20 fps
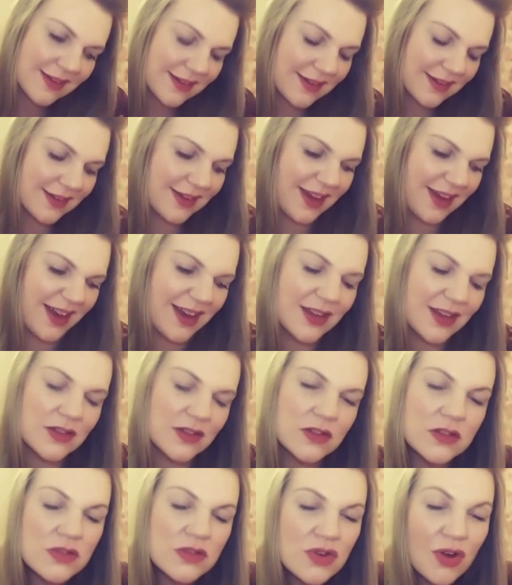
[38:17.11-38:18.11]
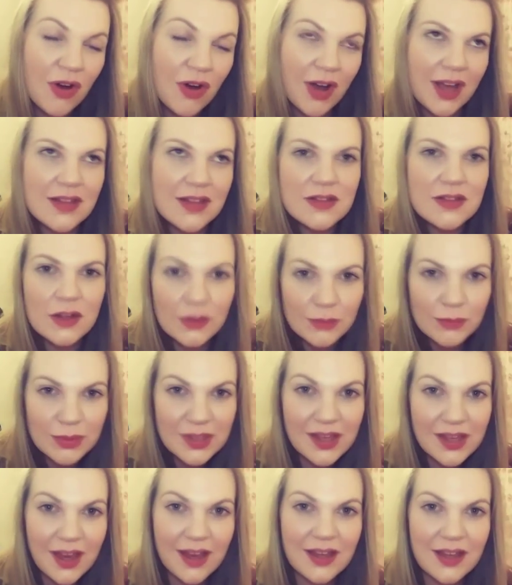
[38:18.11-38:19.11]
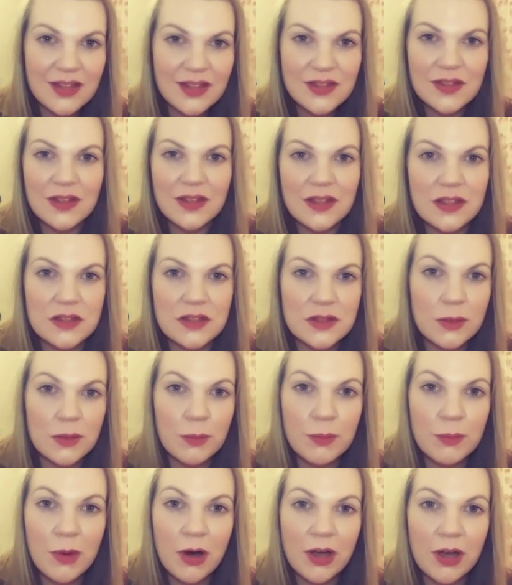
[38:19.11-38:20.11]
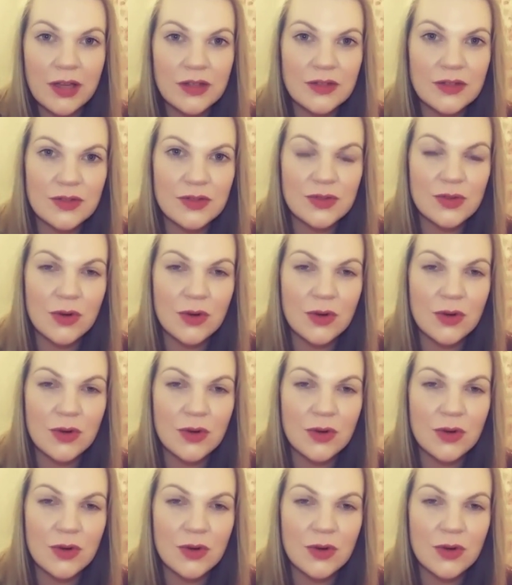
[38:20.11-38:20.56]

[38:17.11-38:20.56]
And we chose to come here